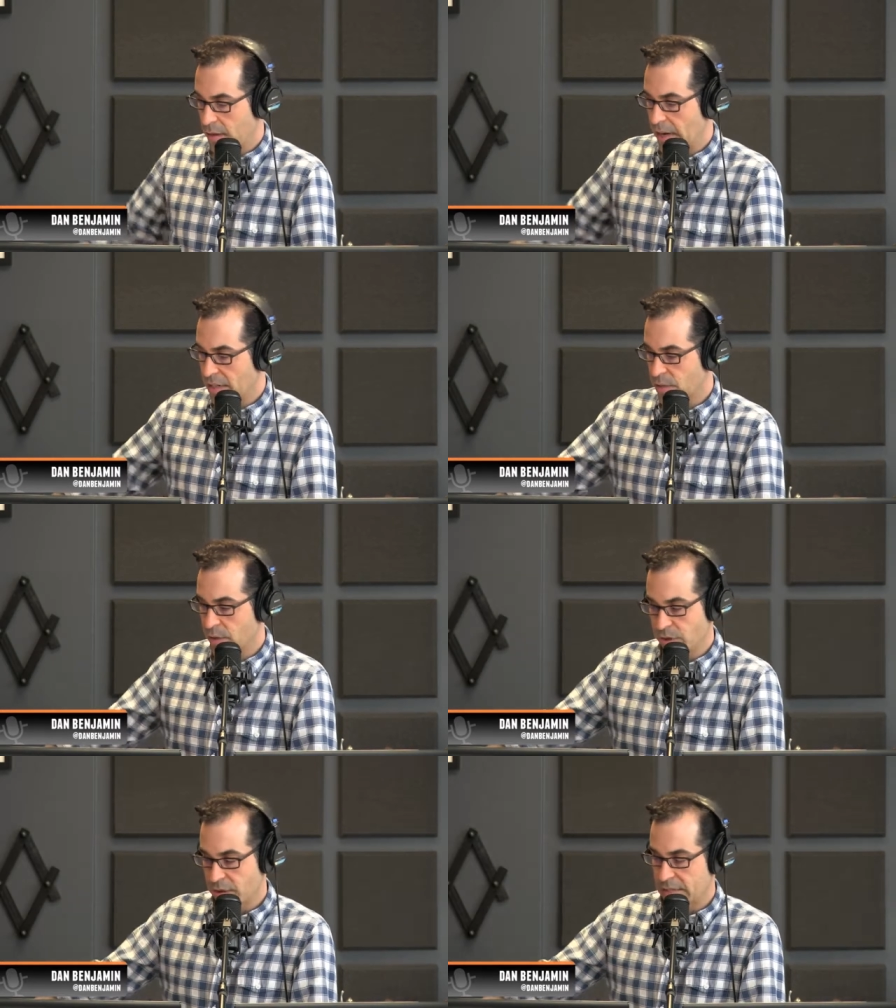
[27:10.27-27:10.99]
I just
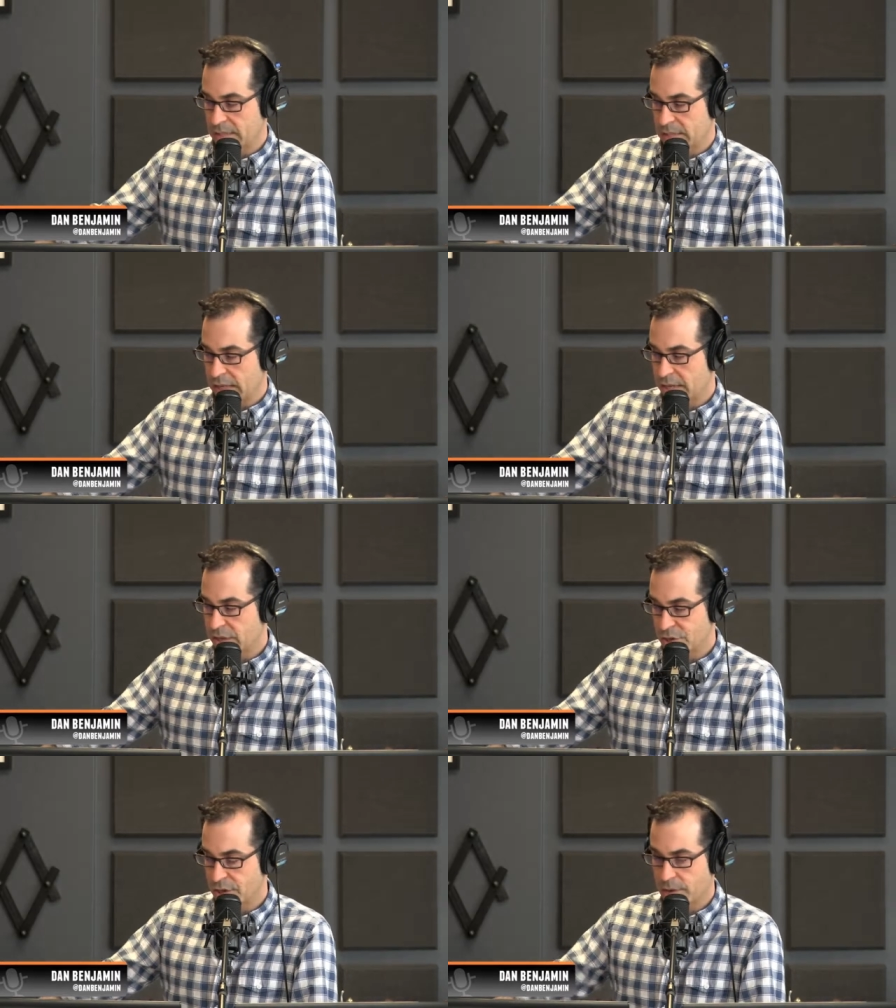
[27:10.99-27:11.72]
want you guys to like
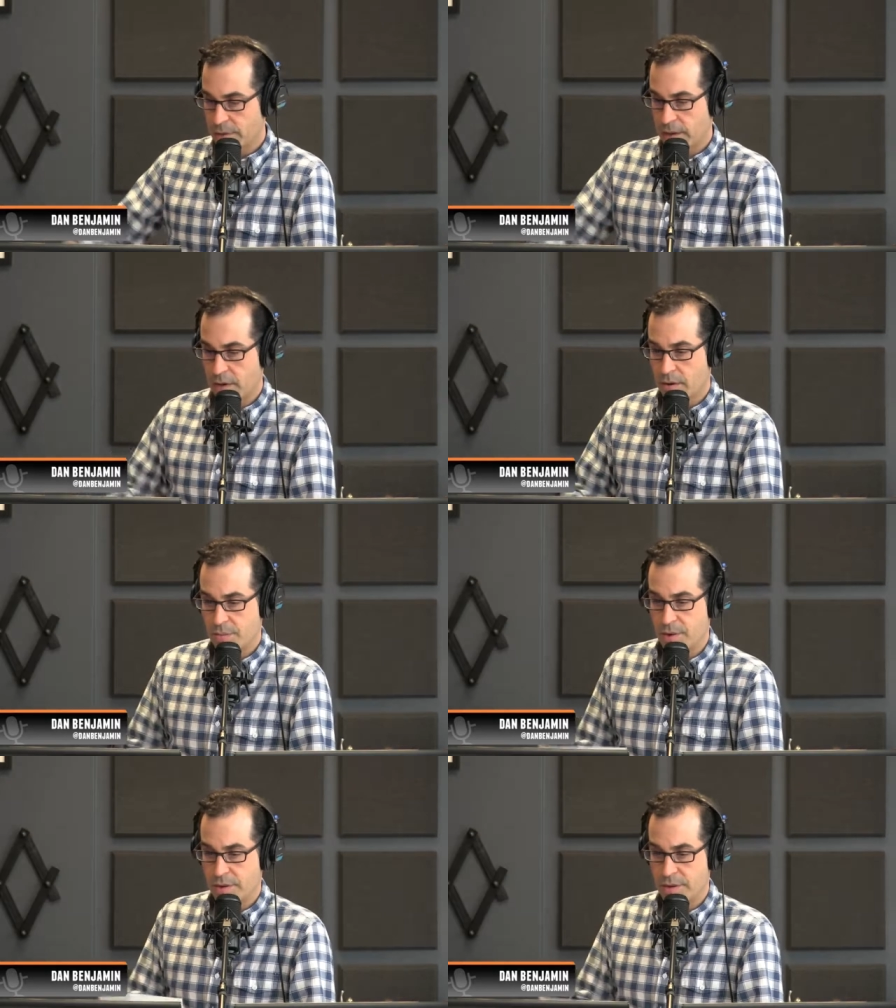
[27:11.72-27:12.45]
the show, and I
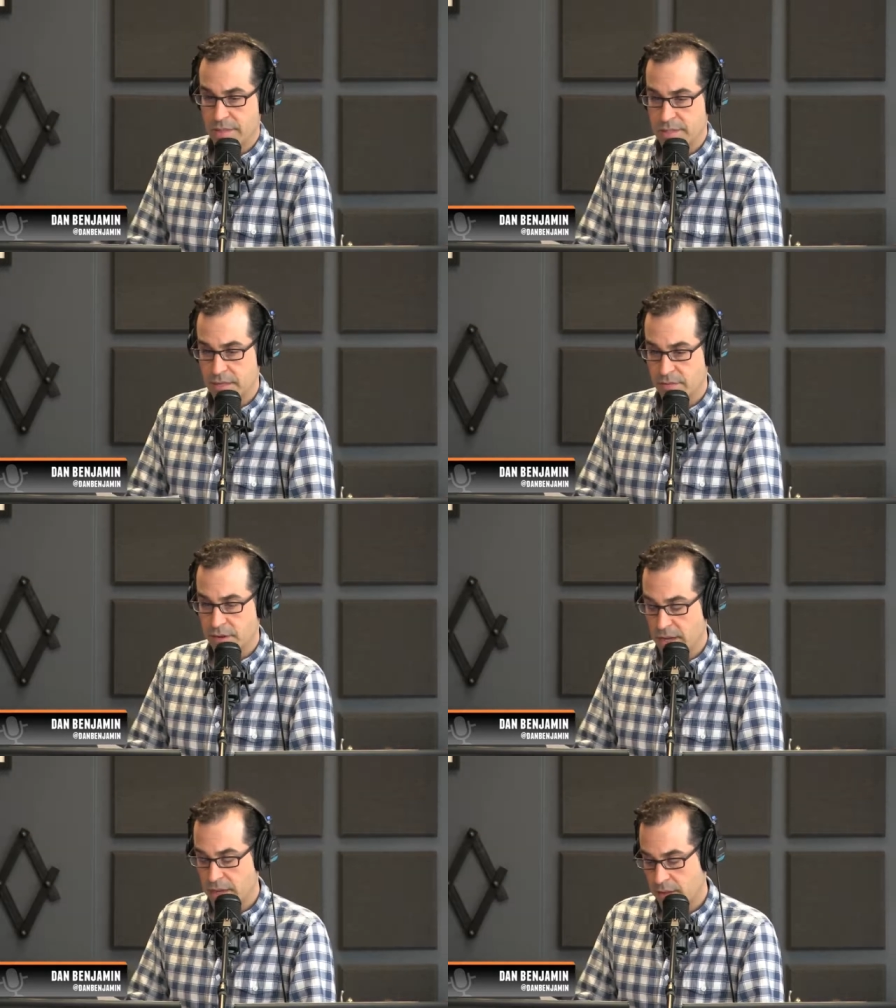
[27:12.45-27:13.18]
want you to listen
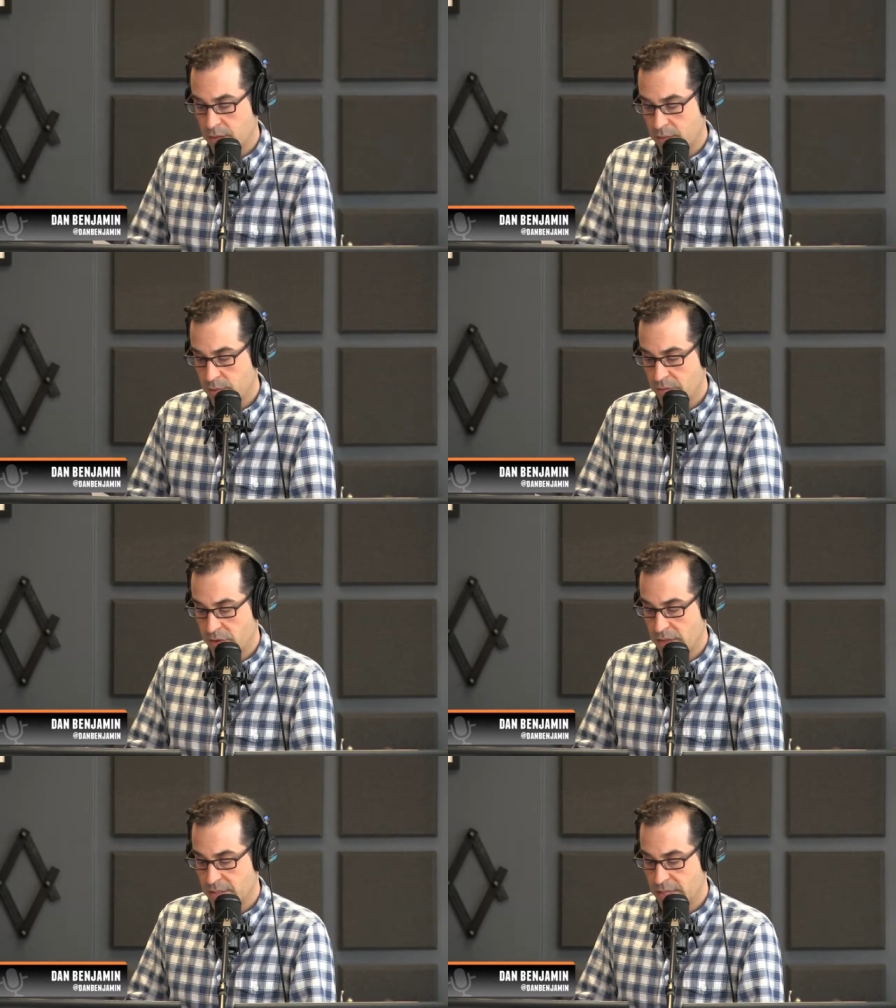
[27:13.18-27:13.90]
every day,
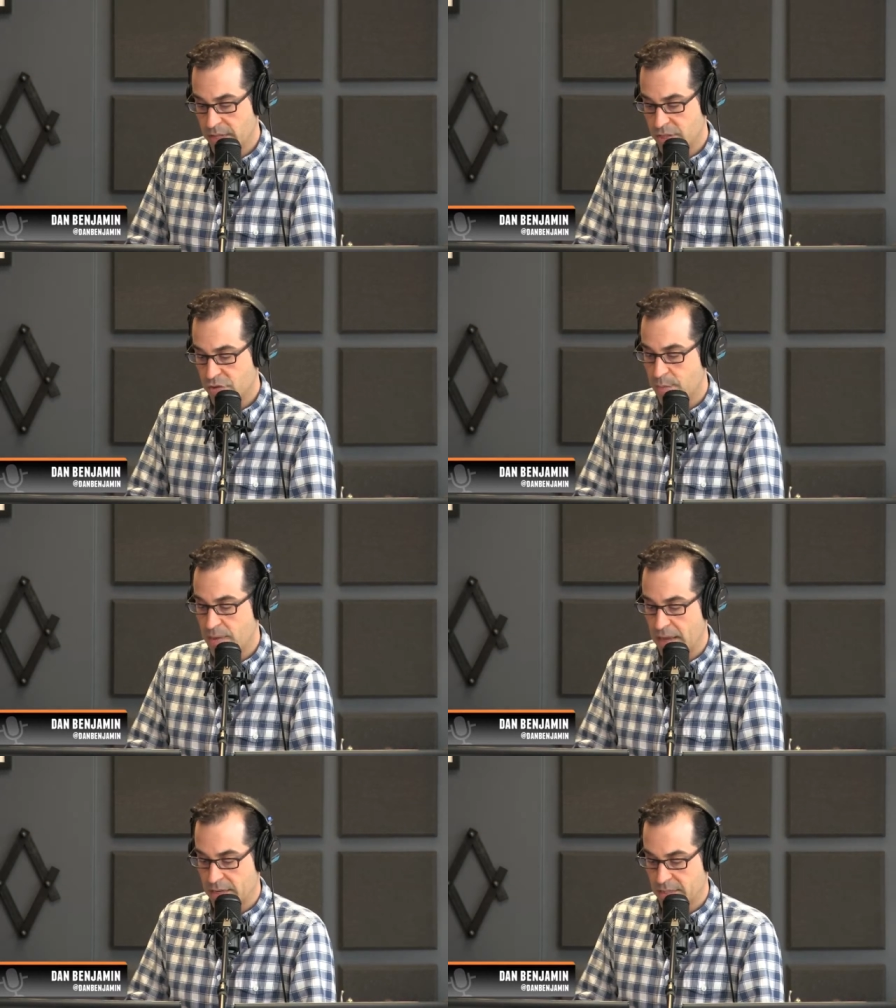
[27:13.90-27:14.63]
whenever that takes.
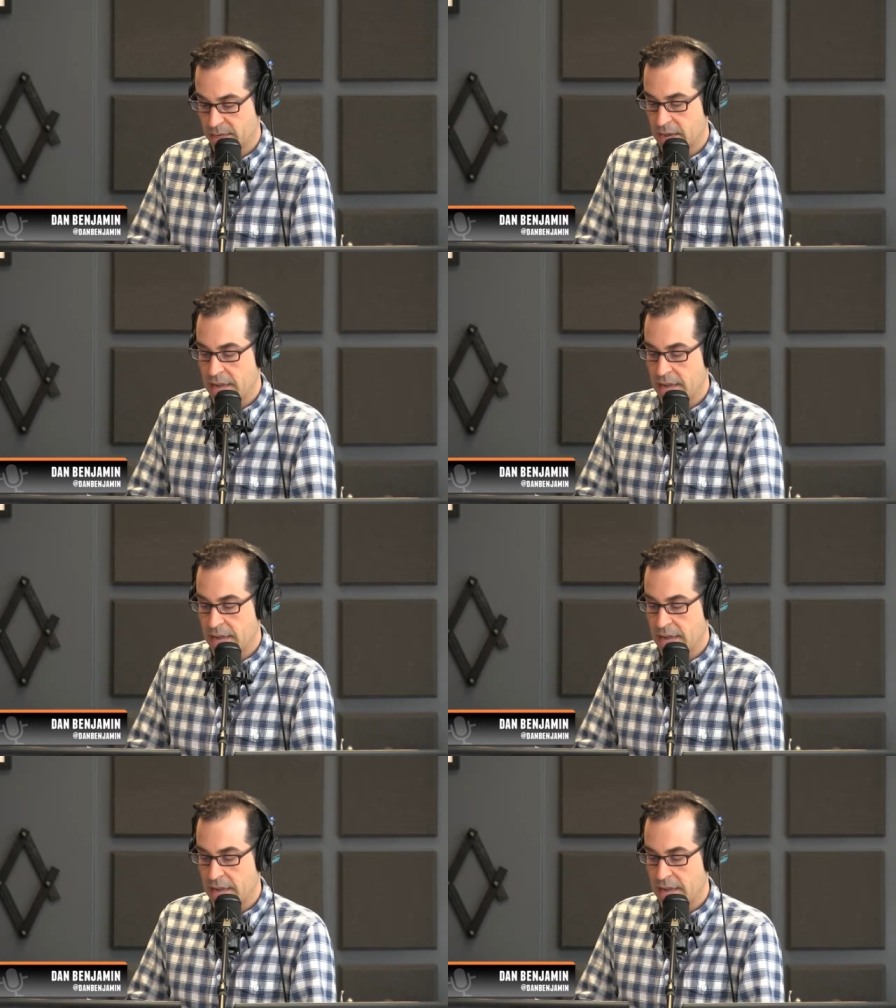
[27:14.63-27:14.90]
Tripcase.